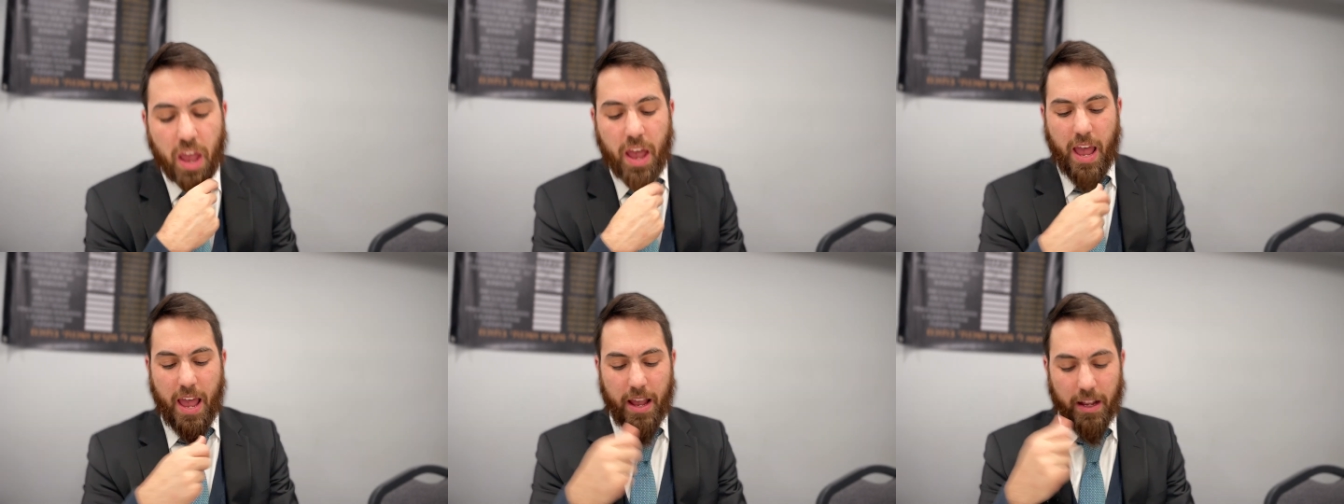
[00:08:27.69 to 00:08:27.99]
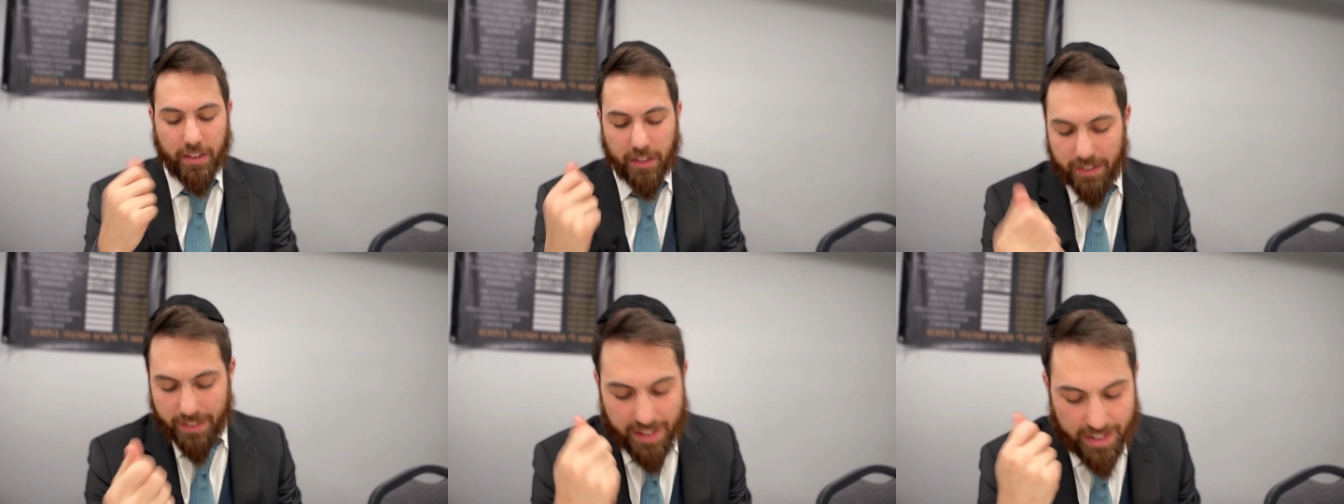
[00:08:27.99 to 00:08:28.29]

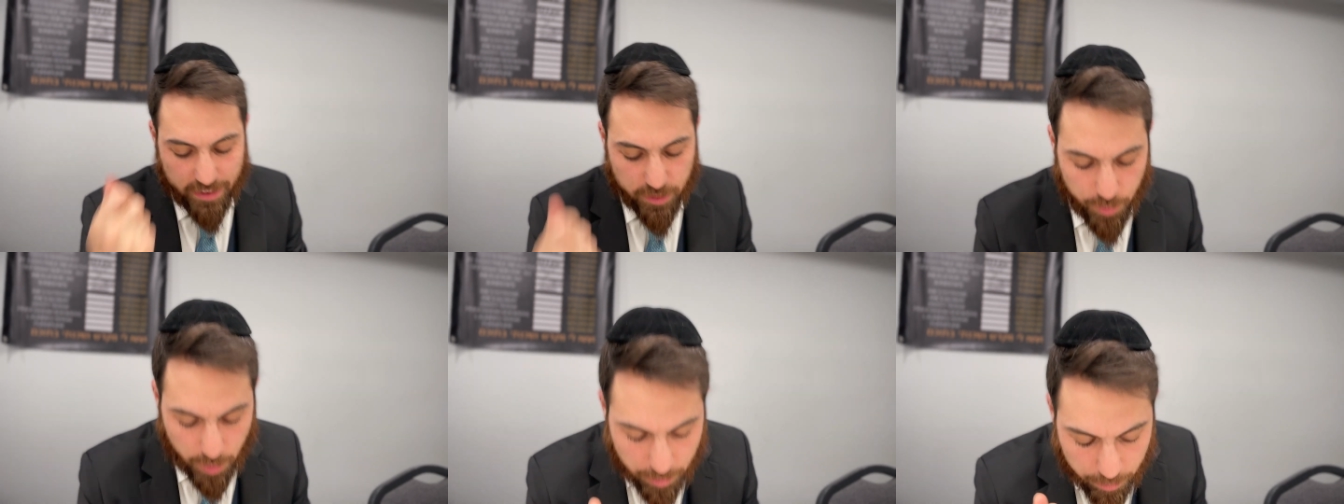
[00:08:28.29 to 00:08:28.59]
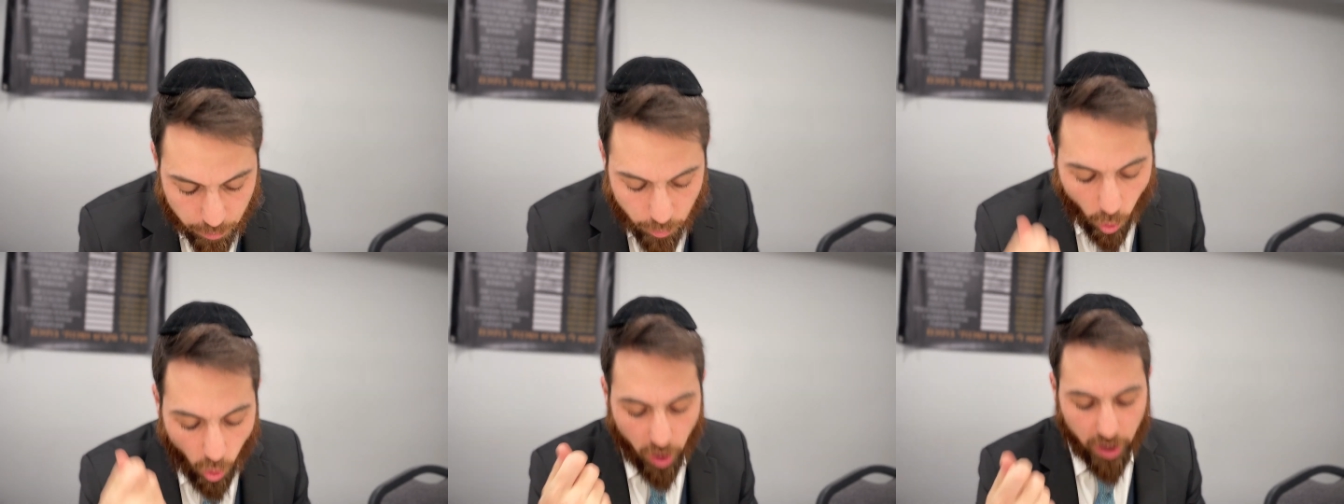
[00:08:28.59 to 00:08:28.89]
it needs to be
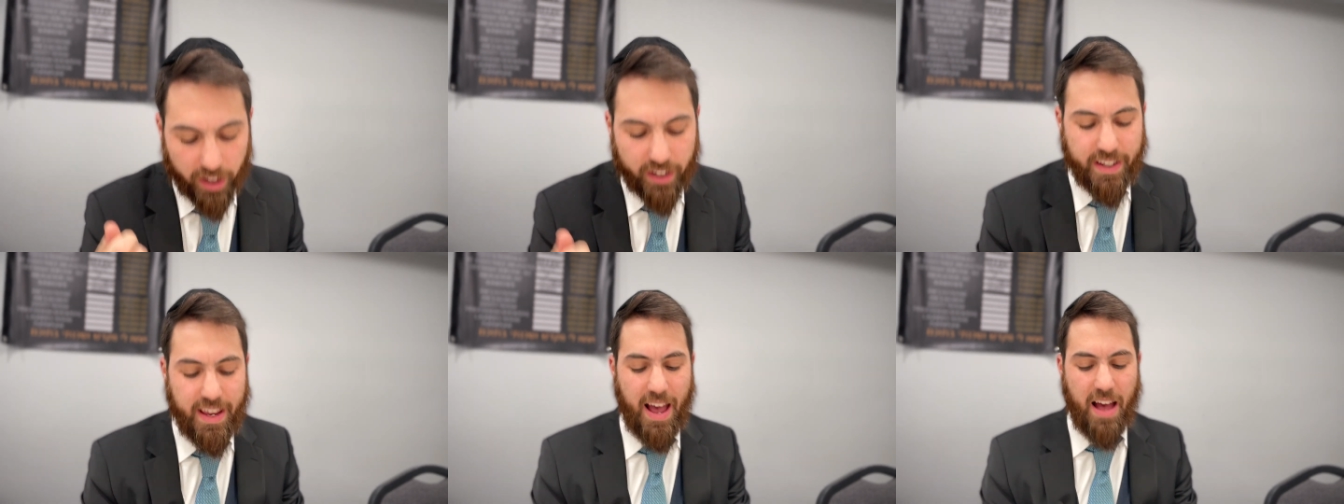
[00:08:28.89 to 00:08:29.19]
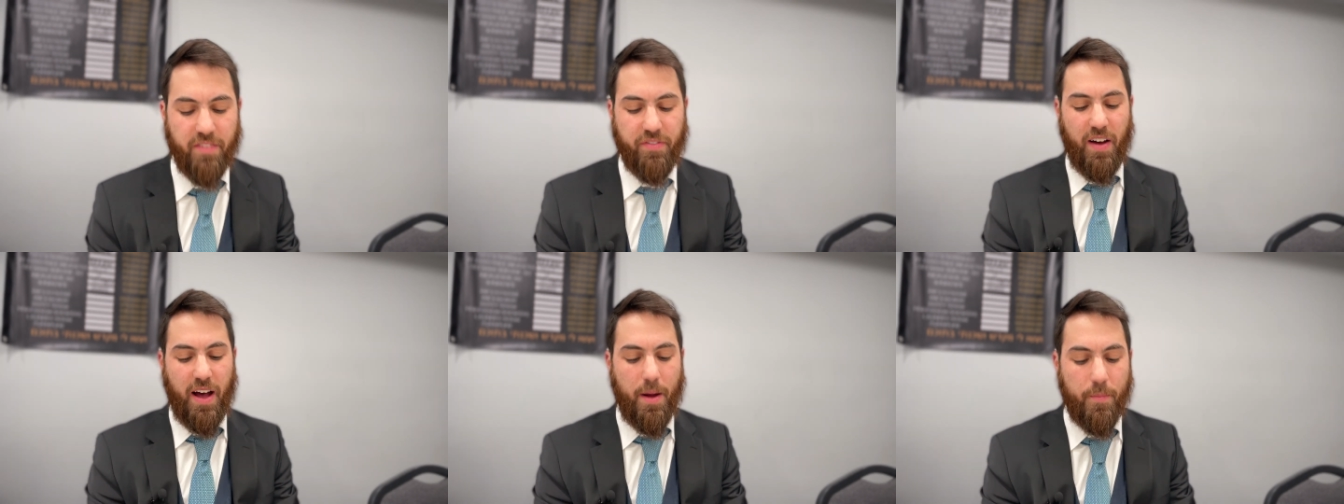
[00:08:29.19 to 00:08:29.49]
more
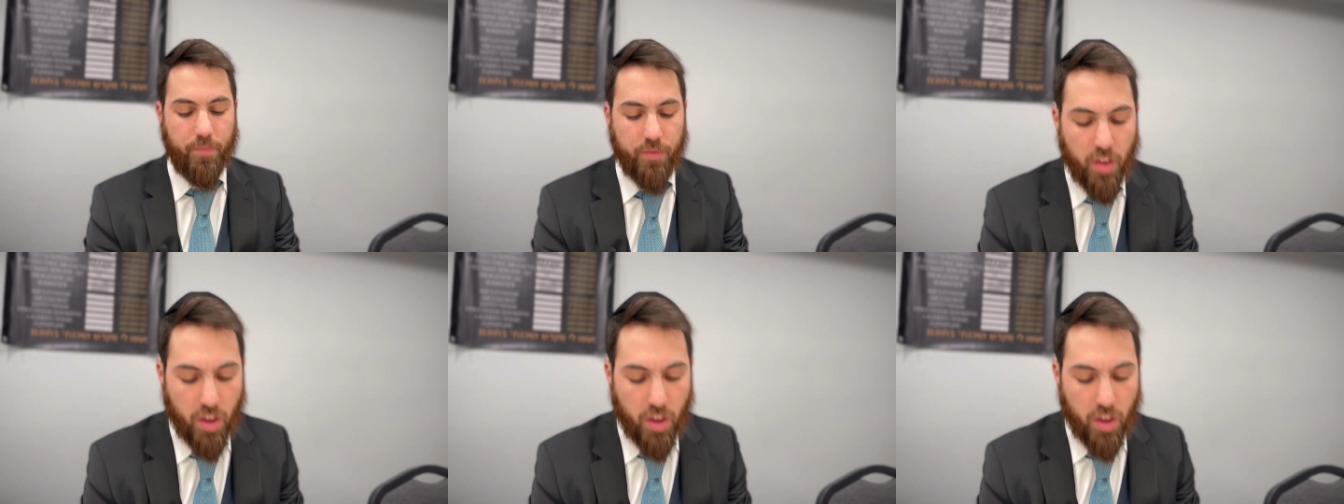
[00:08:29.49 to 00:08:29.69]
keva.